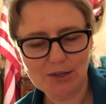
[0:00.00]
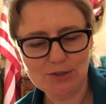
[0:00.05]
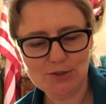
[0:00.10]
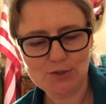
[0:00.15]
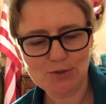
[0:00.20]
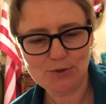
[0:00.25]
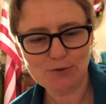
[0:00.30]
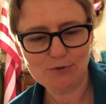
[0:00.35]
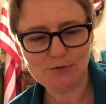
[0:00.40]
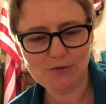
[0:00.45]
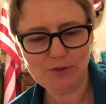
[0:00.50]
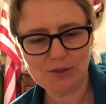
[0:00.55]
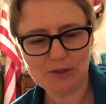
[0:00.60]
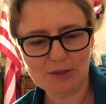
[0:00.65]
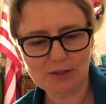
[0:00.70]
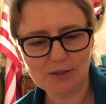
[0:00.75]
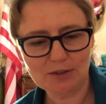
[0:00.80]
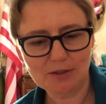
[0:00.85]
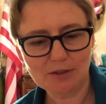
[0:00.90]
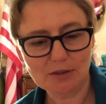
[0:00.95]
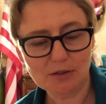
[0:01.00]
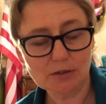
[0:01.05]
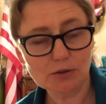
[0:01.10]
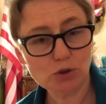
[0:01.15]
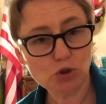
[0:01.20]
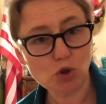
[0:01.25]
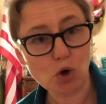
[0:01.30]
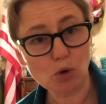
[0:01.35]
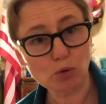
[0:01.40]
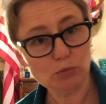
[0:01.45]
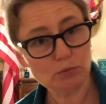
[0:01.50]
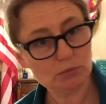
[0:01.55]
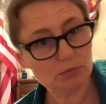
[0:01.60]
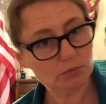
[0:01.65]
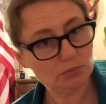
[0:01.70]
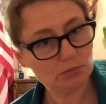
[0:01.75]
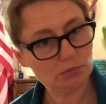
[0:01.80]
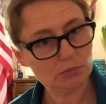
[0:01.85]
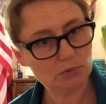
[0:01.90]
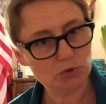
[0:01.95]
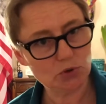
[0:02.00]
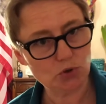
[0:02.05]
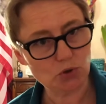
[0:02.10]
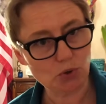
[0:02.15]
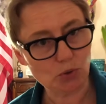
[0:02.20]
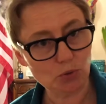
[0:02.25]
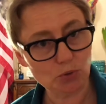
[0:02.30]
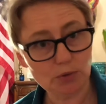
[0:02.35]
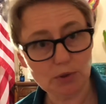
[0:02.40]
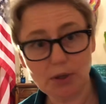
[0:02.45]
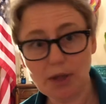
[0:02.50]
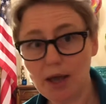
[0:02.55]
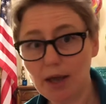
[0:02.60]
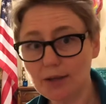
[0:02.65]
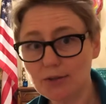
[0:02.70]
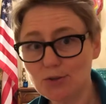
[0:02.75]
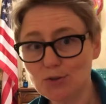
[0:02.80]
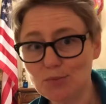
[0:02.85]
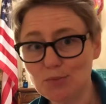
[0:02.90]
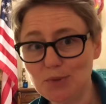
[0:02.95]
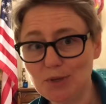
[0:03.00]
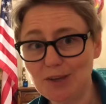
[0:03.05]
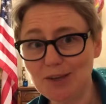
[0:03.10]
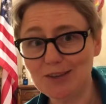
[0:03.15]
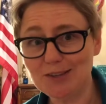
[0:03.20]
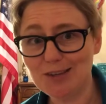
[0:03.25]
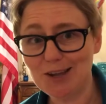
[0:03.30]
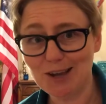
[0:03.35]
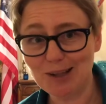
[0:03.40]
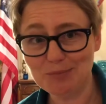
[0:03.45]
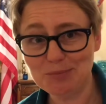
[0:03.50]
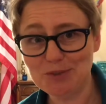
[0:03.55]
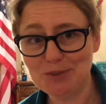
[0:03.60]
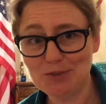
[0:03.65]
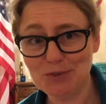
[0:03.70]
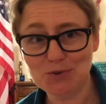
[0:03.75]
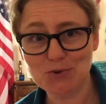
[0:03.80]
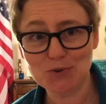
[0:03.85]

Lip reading: Do you feel, don't lie to me, tell me the